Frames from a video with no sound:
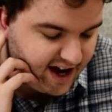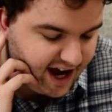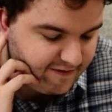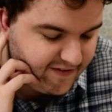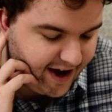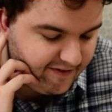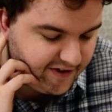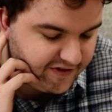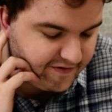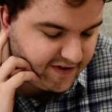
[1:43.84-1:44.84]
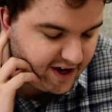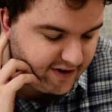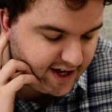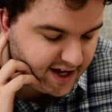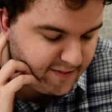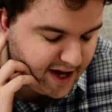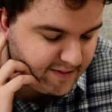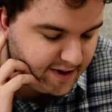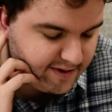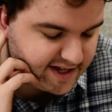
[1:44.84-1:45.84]
I found that the very
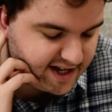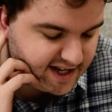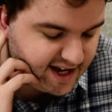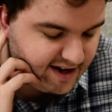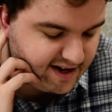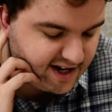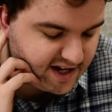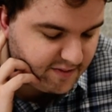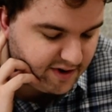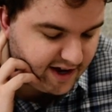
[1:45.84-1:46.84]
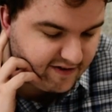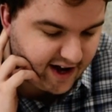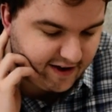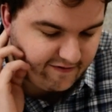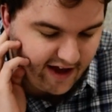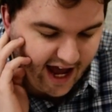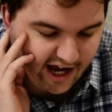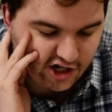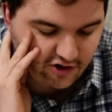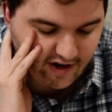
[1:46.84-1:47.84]
commandment was intended to bring life
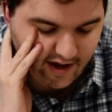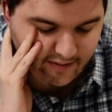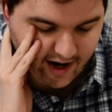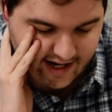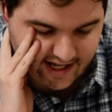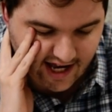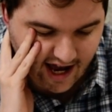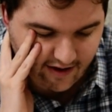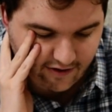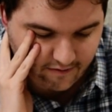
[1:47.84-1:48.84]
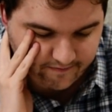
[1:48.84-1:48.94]
actually brought death.